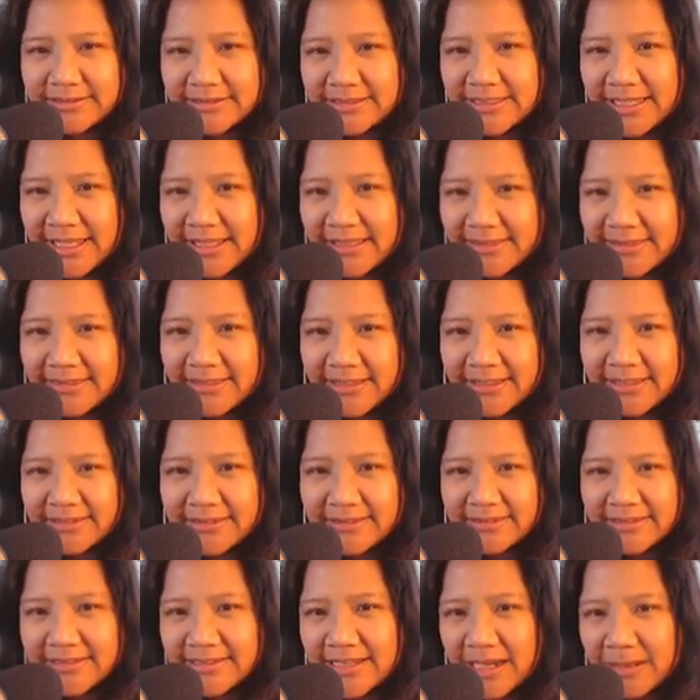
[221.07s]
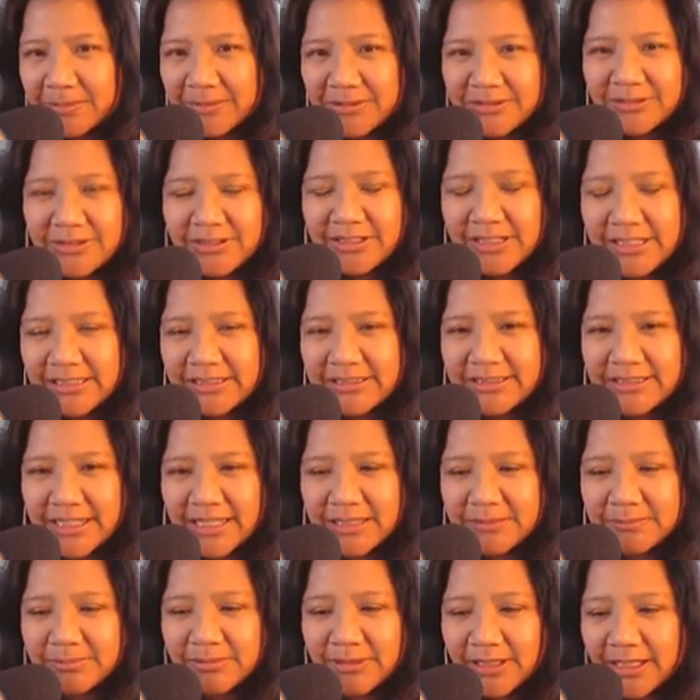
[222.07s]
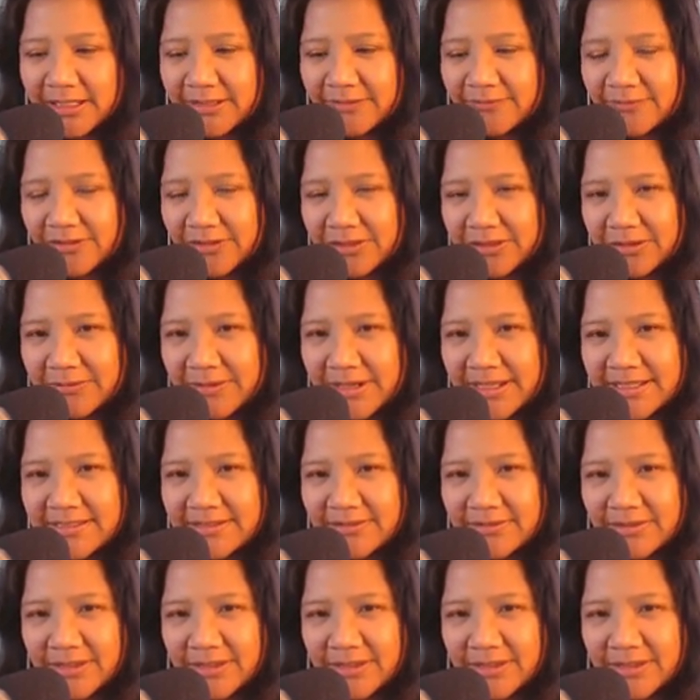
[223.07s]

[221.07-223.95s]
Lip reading: take this opportunity to unplug for the rest